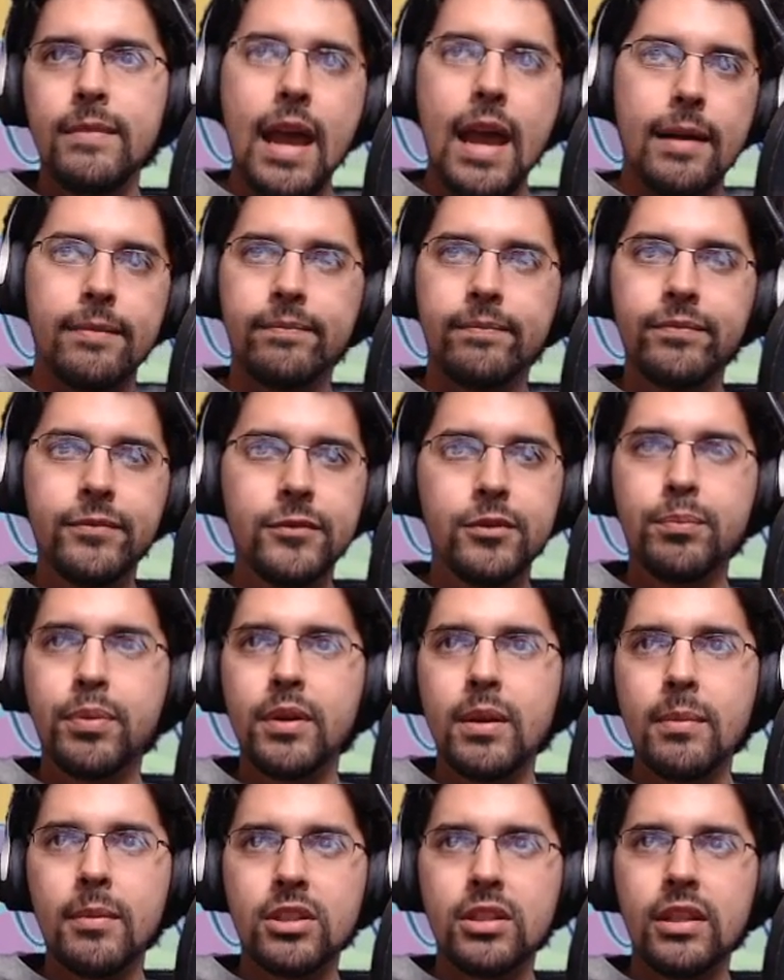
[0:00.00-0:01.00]
yeah, it's
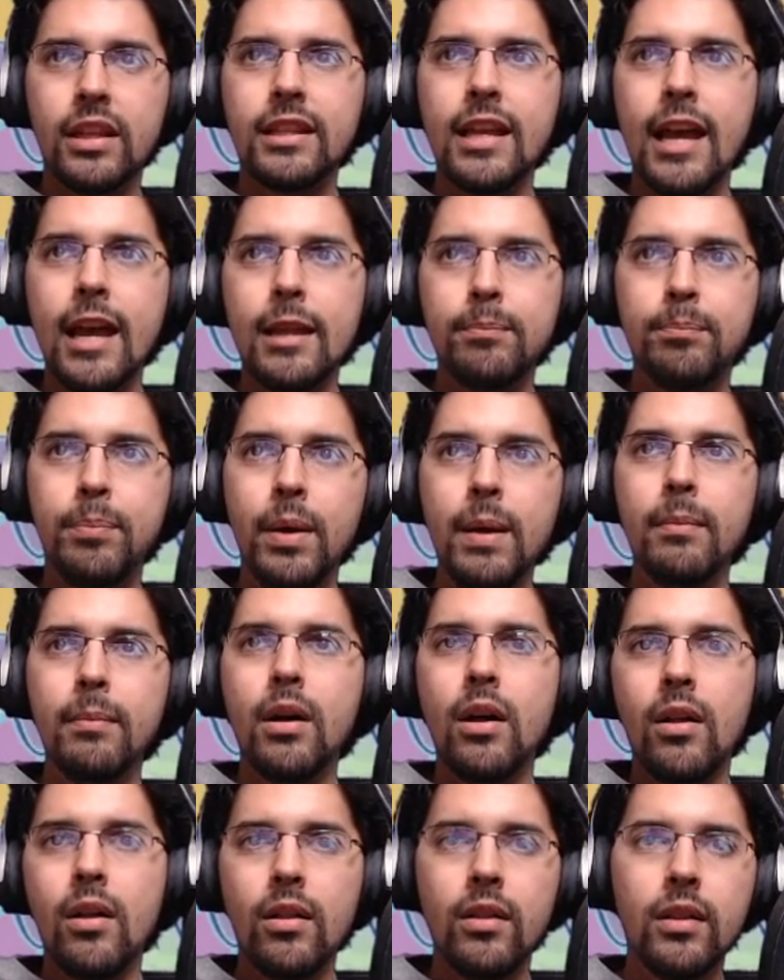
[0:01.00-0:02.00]
pretty much like that.
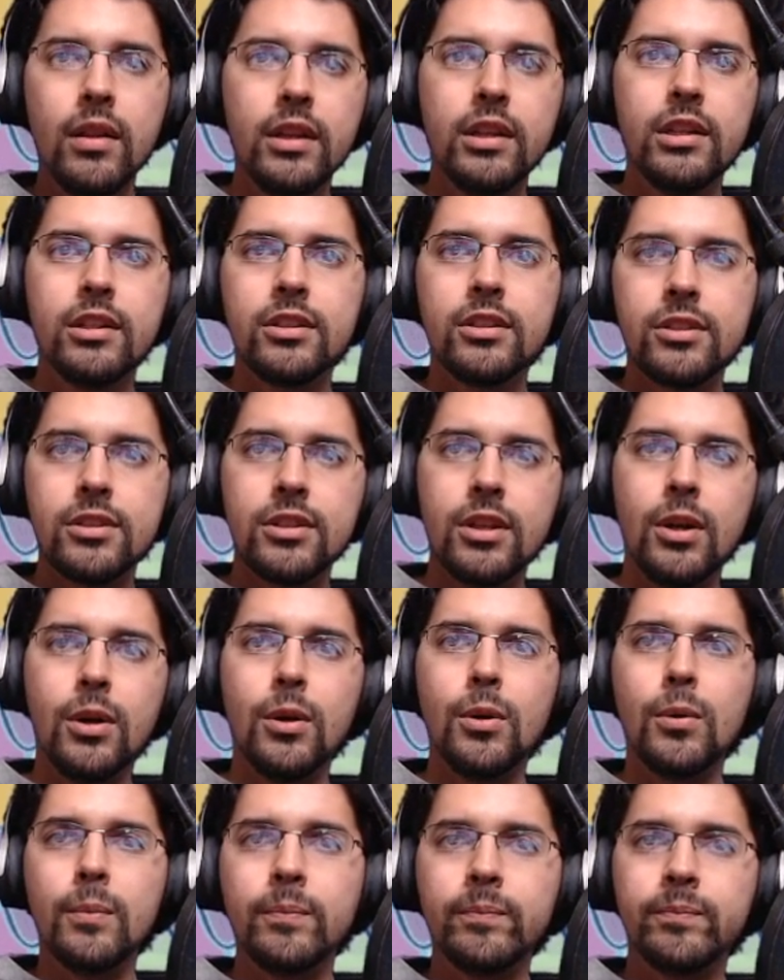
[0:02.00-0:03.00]
Pinball!
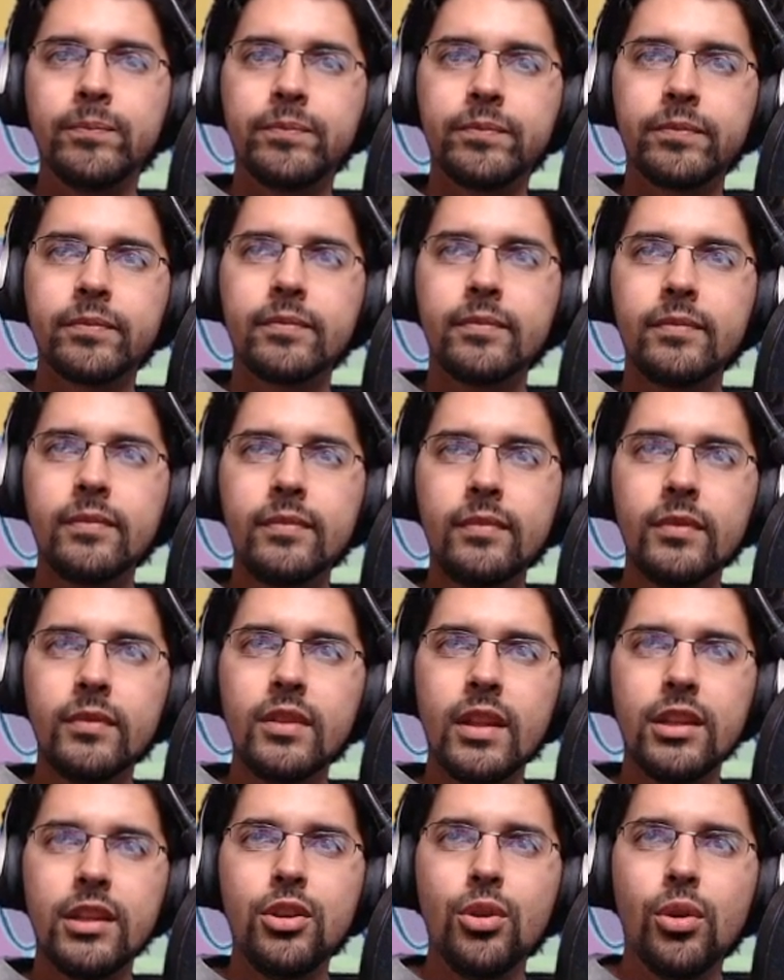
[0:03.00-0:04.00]
So,
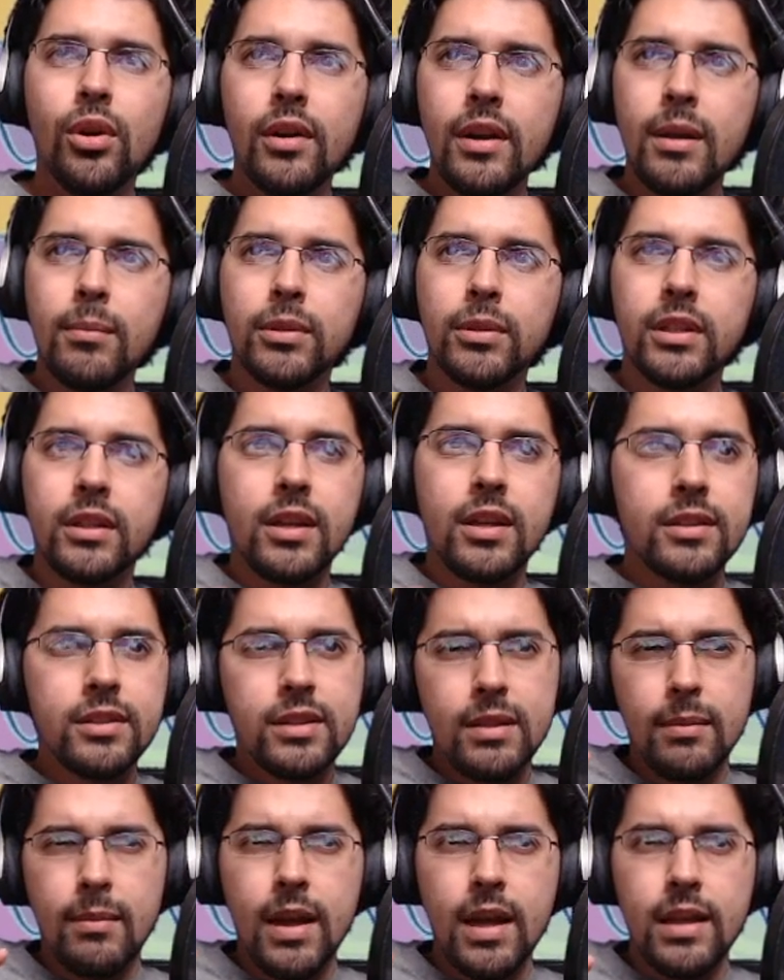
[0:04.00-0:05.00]
you are able to
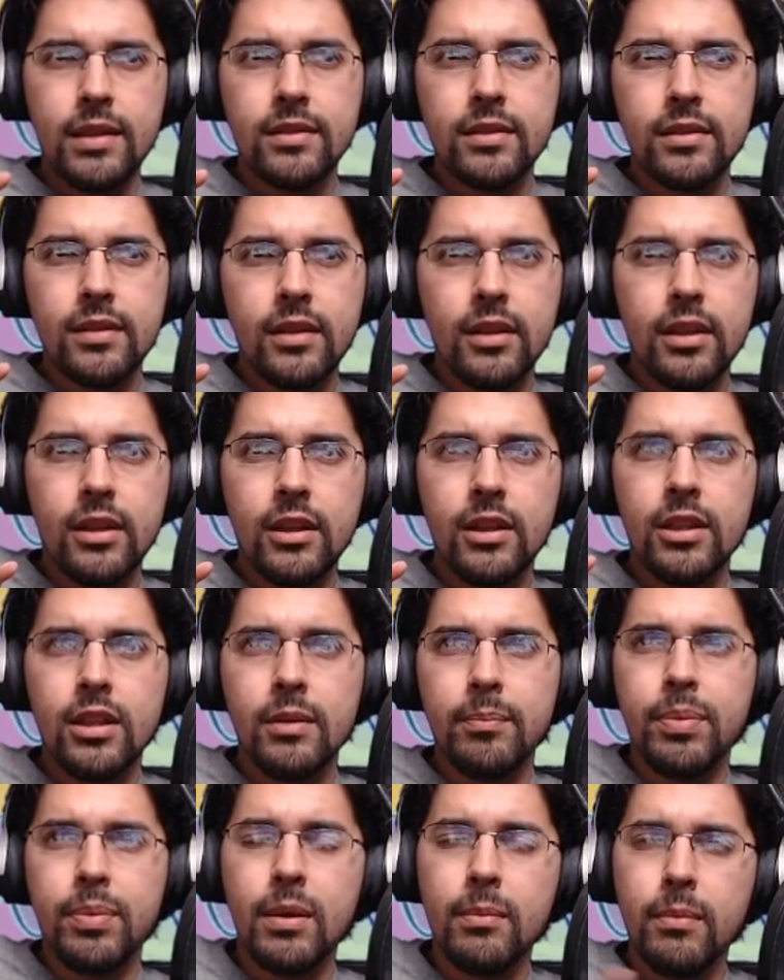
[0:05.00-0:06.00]
customize the
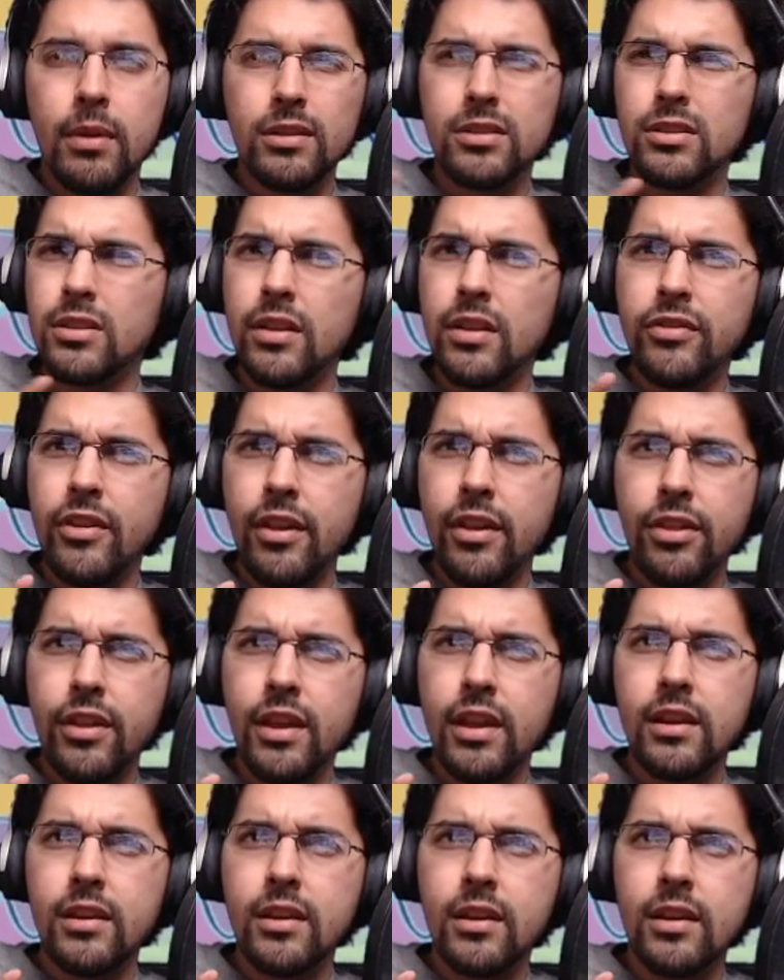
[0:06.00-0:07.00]
pinball stuff, I
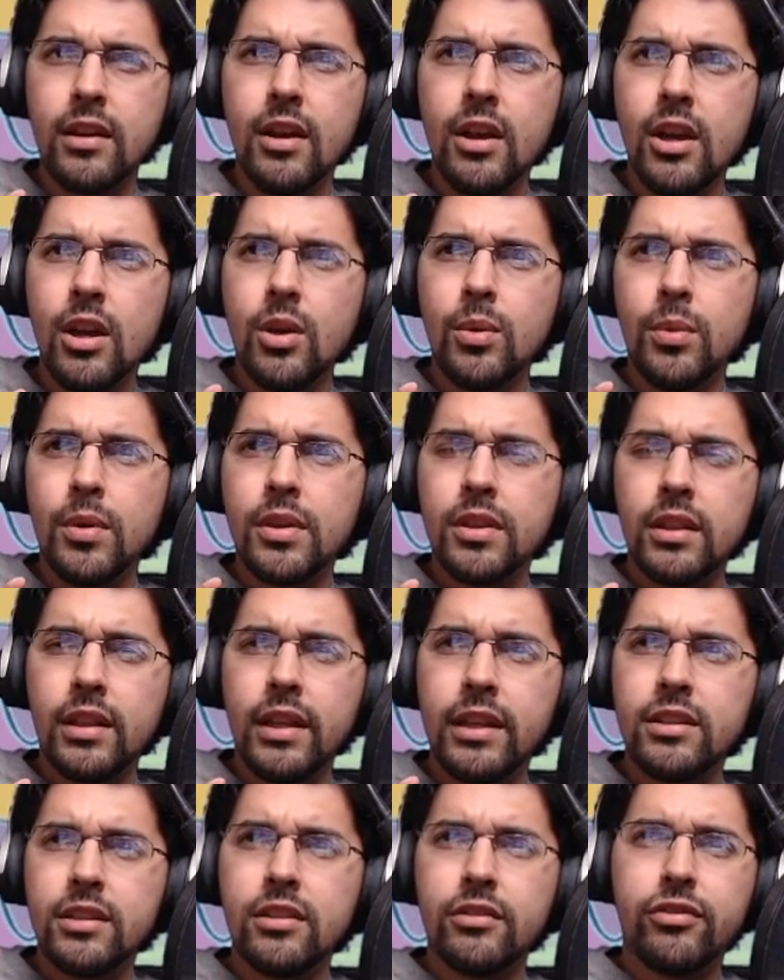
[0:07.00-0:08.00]
think, with
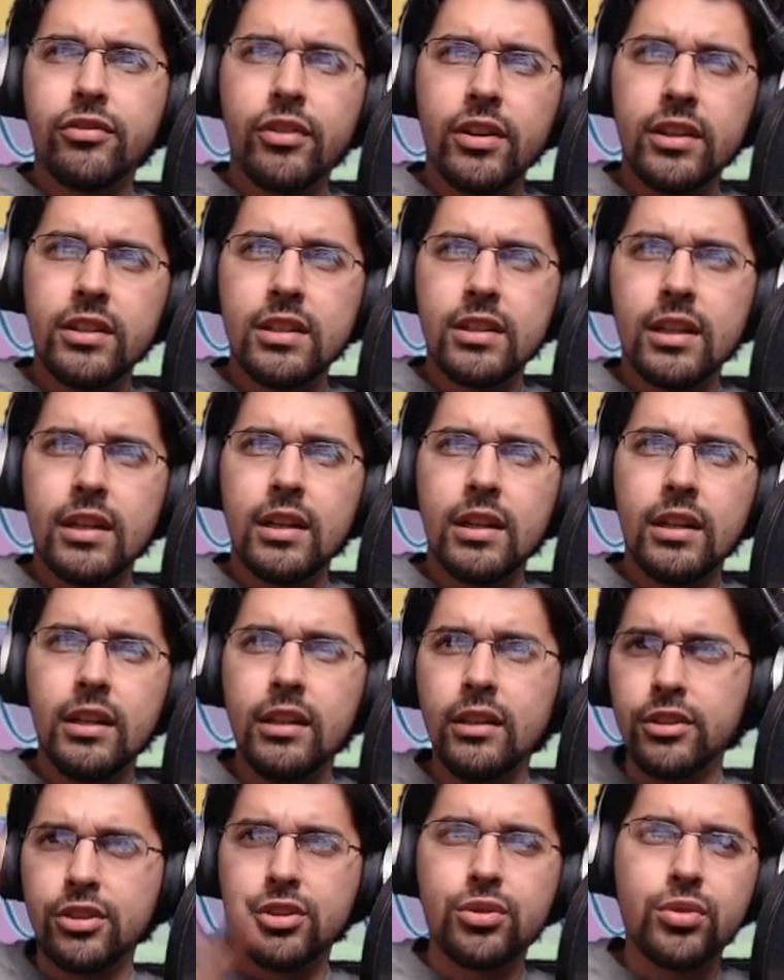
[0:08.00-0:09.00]
like different
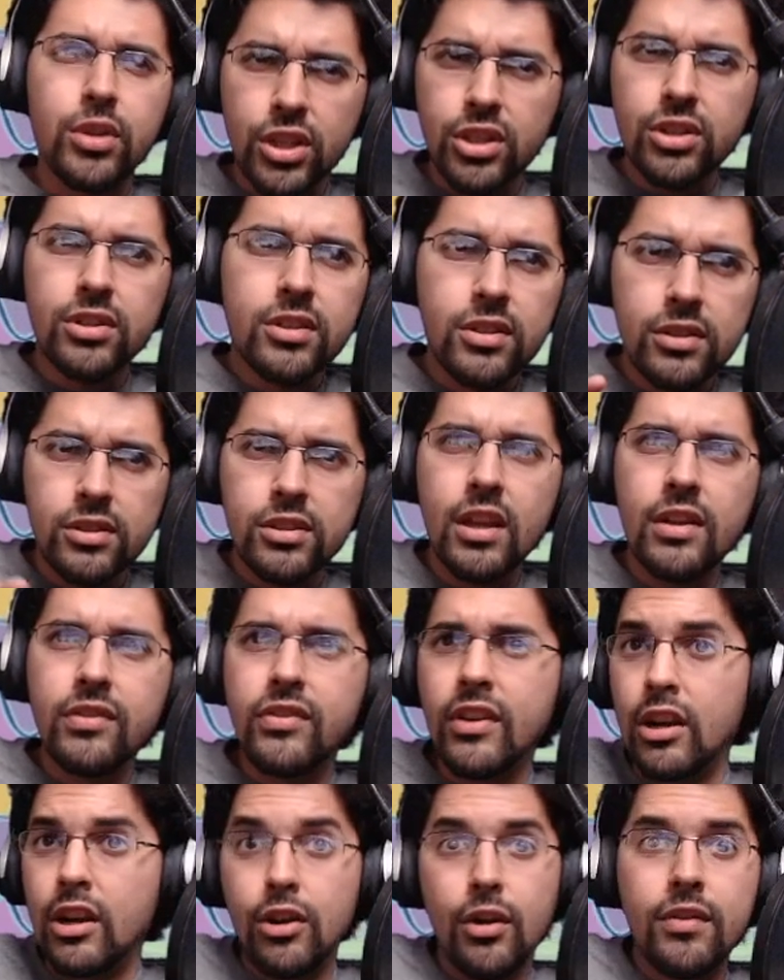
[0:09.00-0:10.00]
illustrations and stuff.
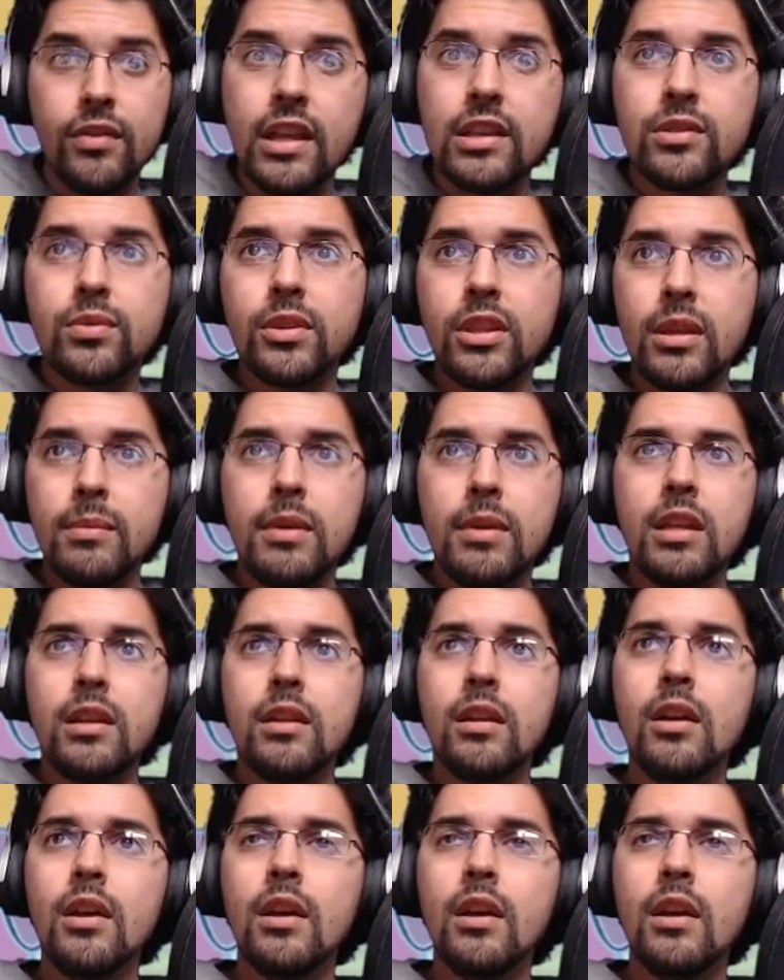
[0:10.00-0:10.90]
I don't know if that's what they mean.